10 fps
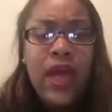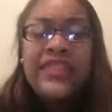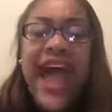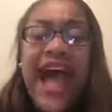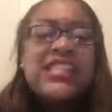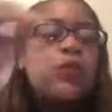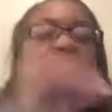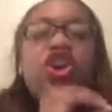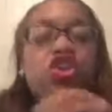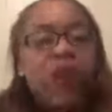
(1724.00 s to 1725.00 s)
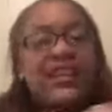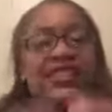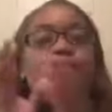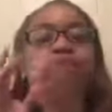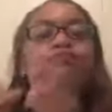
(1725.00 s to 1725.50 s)
That's what the grace
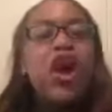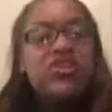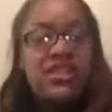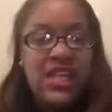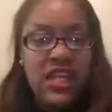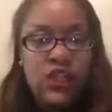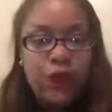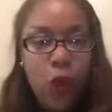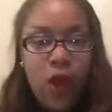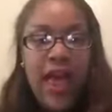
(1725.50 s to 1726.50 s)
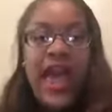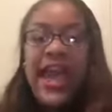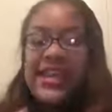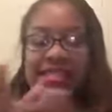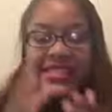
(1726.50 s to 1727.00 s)
and mercy is for.
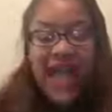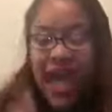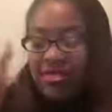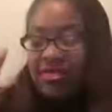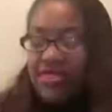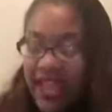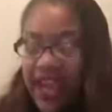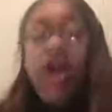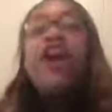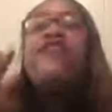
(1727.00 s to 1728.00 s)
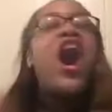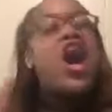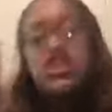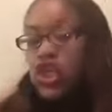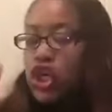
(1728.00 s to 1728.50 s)
It is not there for
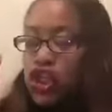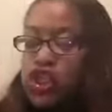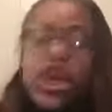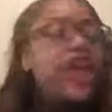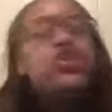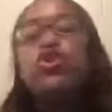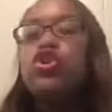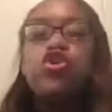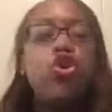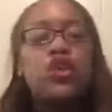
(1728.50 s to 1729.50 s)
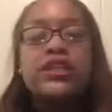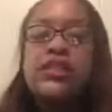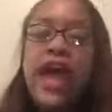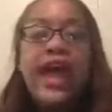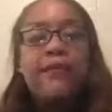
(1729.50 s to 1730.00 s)
us to continue to do the
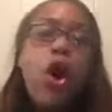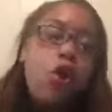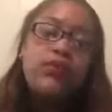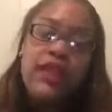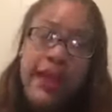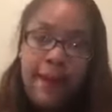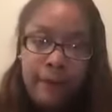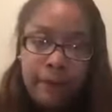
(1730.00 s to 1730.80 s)
same old thing.